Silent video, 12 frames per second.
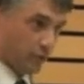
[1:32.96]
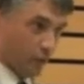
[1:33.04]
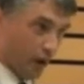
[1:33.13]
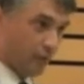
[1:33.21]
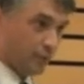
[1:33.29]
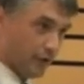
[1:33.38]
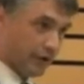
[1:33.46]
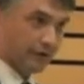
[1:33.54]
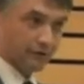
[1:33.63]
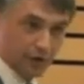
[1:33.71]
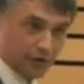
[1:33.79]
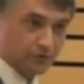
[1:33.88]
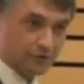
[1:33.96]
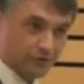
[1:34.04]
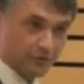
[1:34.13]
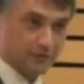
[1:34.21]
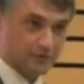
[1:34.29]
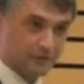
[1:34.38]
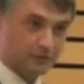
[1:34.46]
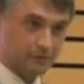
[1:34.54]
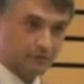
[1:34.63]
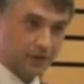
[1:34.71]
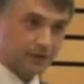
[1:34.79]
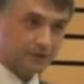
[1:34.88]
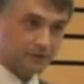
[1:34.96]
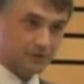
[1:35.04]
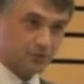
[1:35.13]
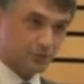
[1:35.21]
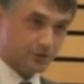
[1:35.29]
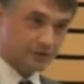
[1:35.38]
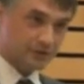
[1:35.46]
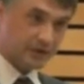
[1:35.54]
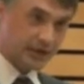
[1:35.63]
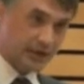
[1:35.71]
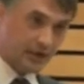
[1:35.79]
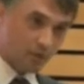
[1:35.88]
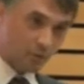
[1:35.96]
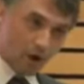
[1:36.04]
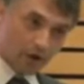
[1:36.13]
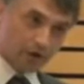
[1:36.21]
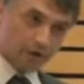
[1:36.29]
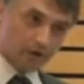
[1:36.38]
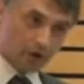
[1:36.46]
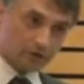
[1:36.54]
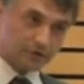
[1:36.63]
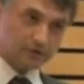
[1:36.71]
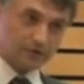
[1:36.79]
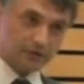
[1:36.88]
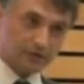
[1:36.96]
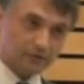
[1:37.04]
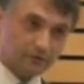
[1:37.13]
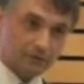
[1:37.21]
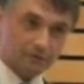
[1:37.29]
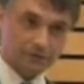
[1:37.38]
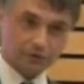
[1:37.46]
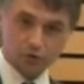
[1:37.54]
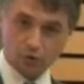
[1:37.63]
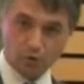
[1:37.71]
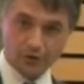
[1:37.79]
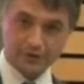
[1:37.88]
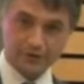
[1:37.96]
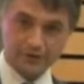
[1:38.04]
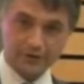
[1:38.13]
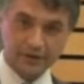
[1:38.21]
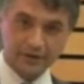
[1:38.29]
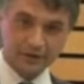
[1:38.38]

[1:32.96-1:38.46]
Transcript: or white bread, and you actually conceive of that as a choice why do you not conceive of the choice